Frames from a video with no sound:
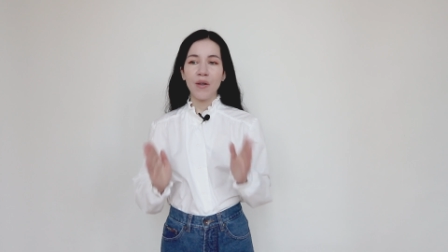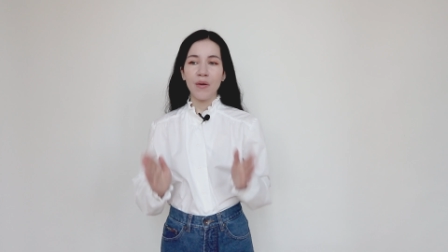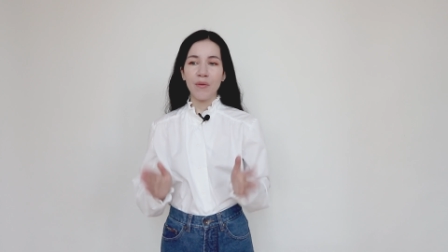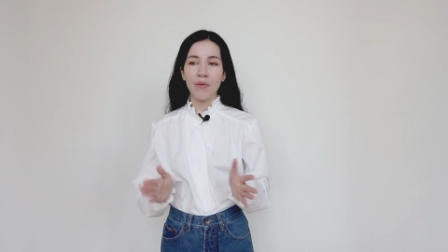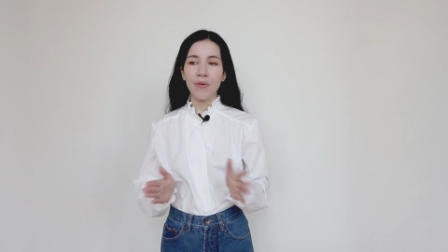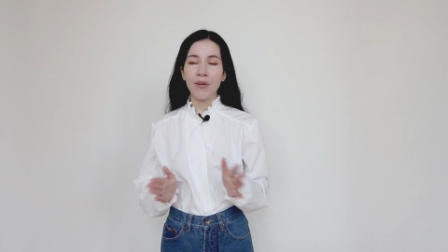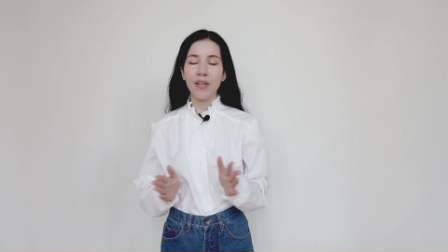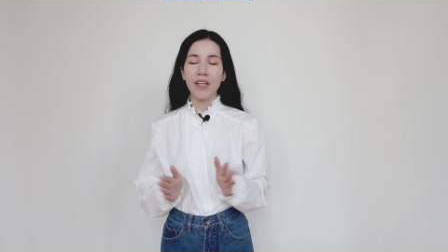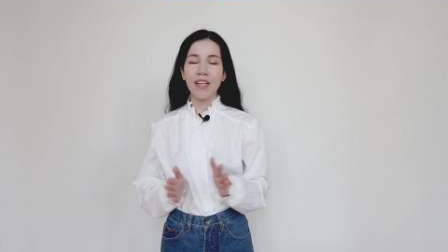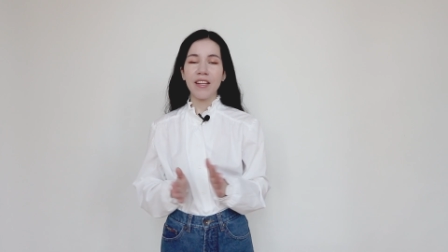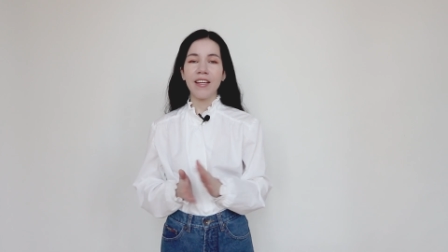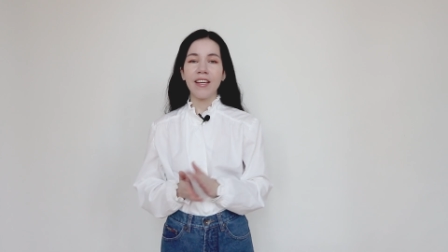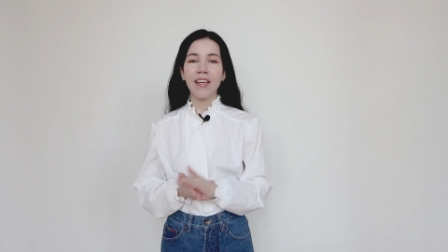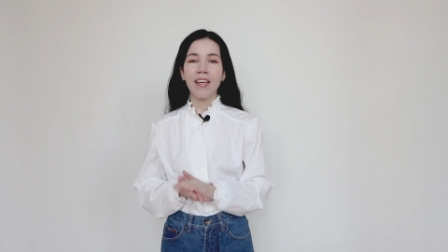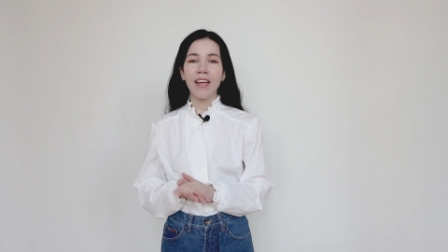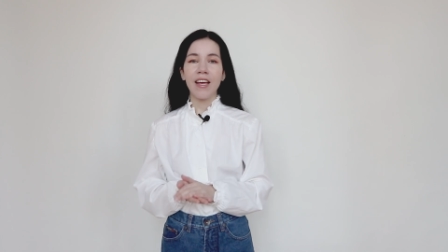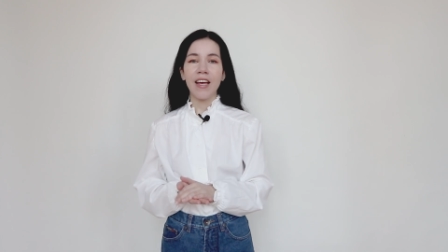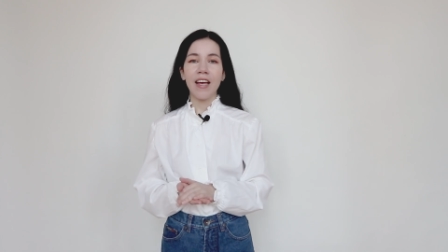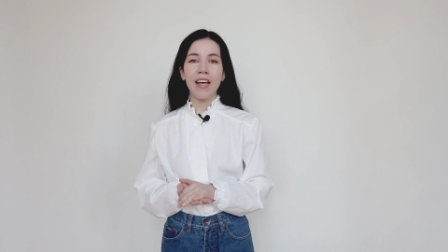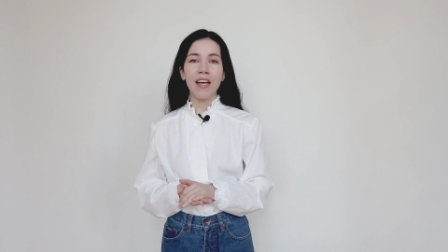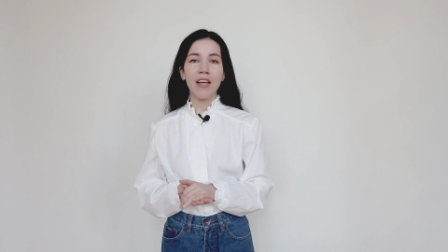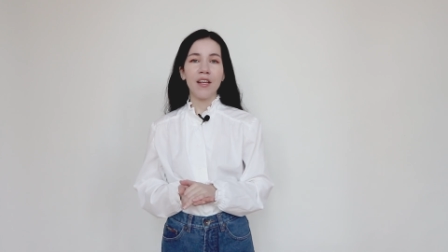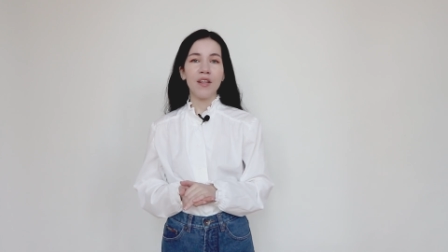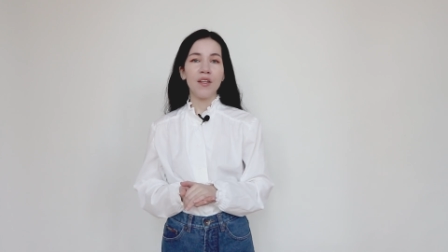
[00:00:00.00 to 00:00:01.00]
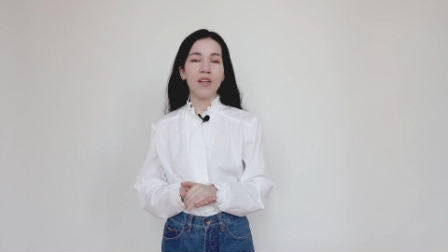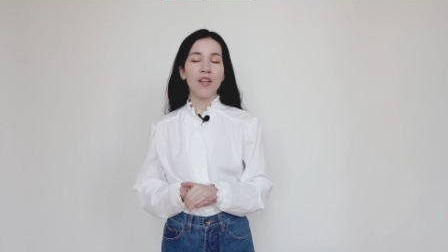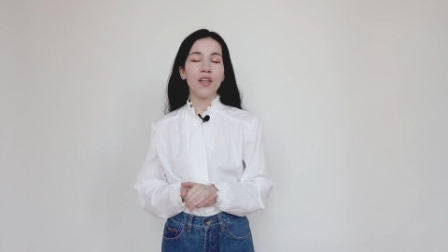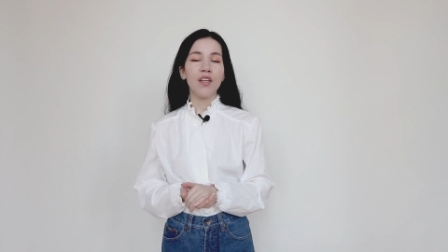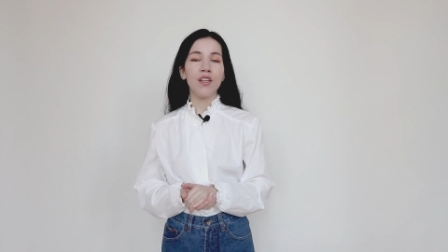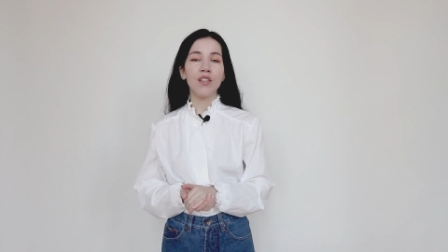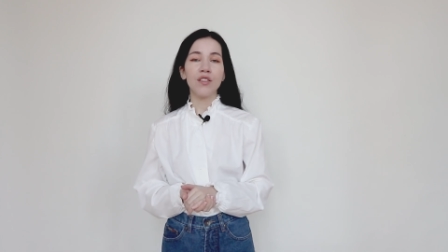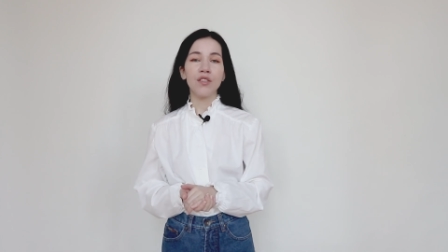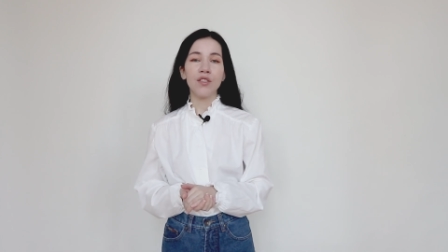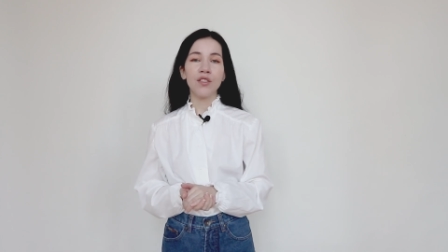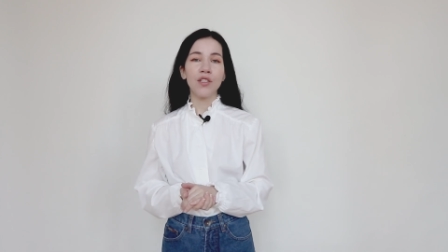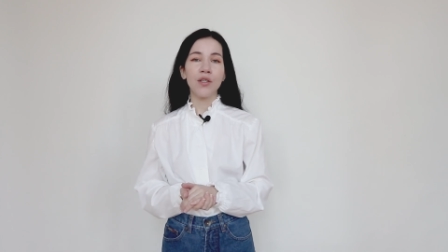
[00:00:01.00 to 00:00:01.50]
really an
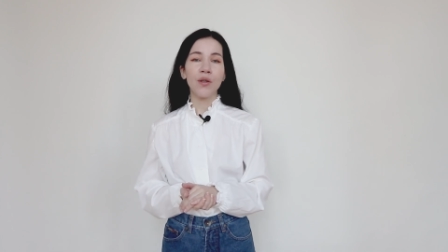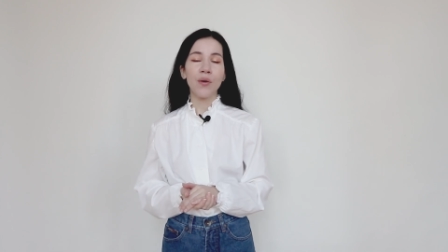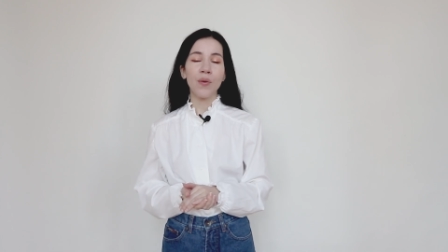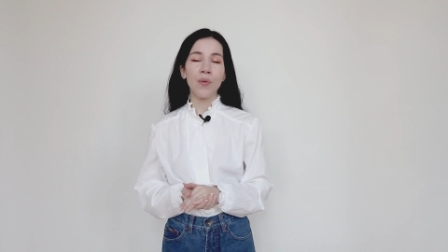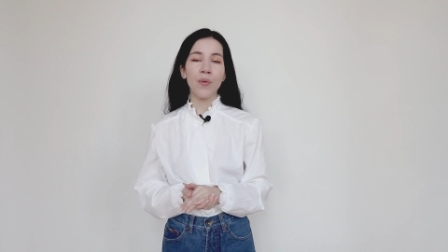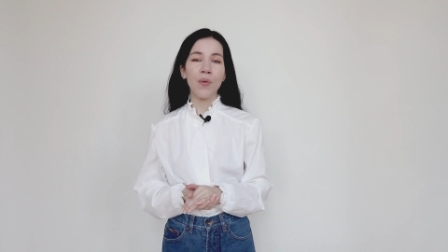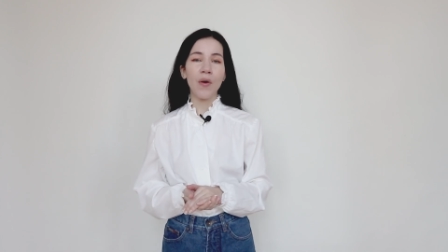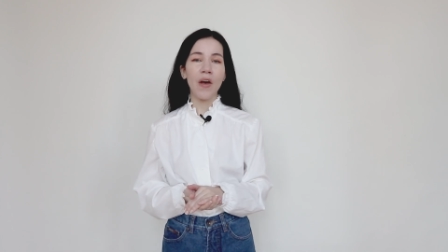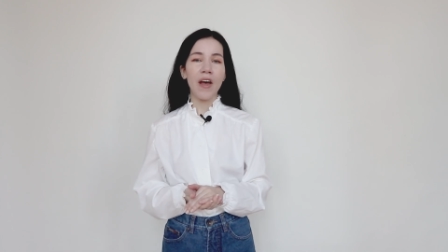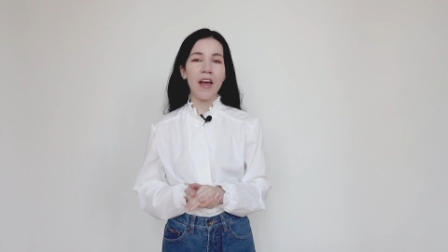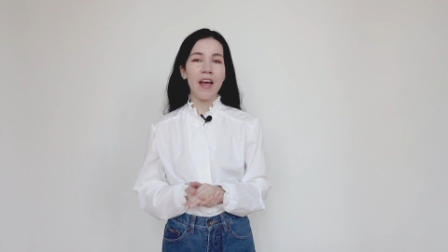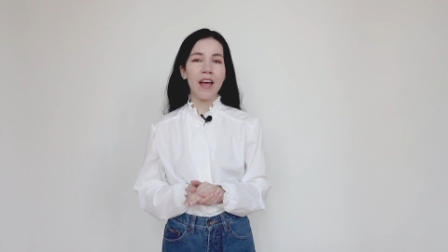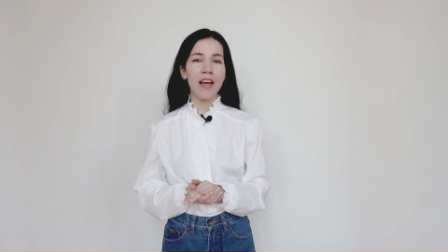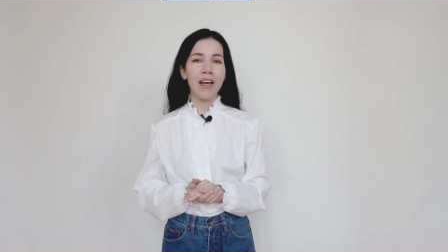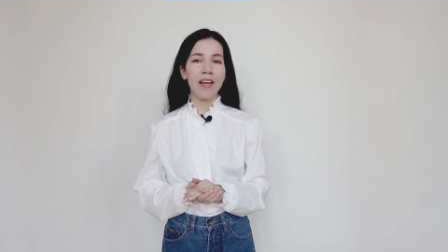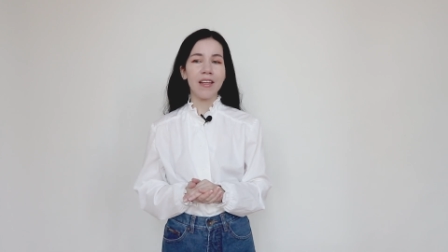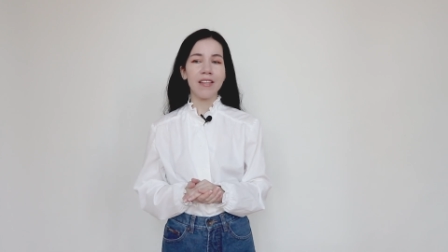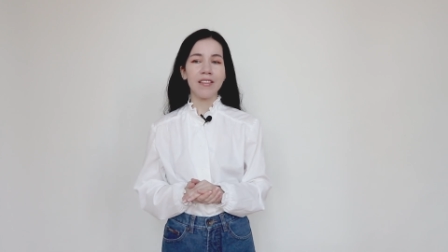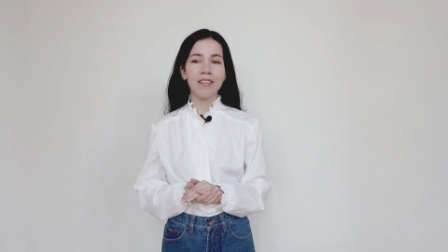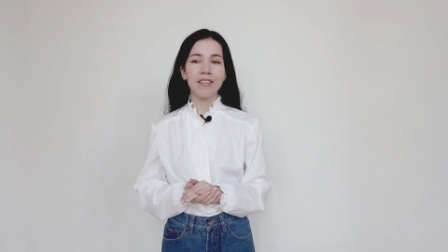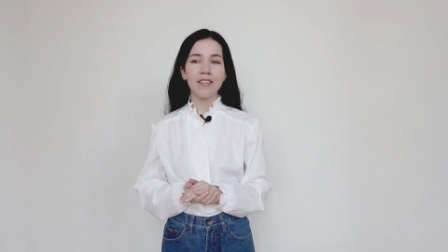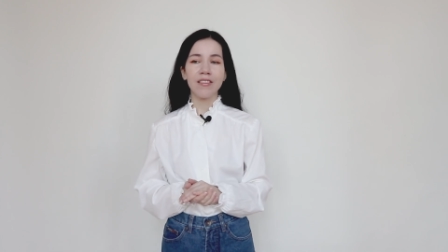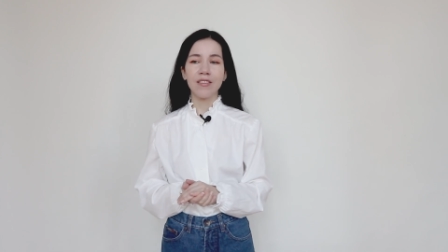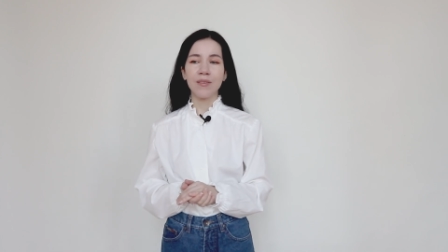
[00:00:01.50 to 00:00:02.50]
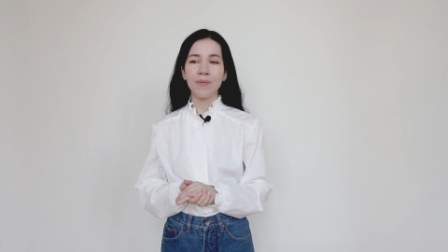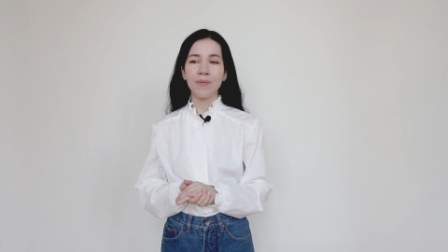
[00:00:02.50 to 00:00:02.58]
issue. And